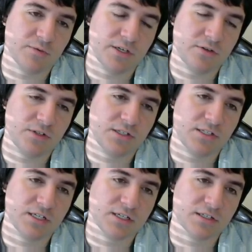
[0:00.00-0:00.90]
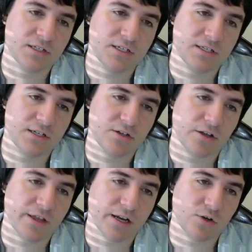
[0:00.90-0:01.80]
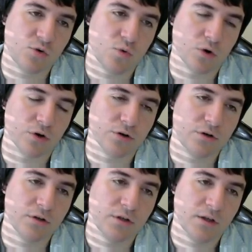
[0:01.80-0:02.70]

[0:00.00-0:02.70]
we know 6 isn't on that corner.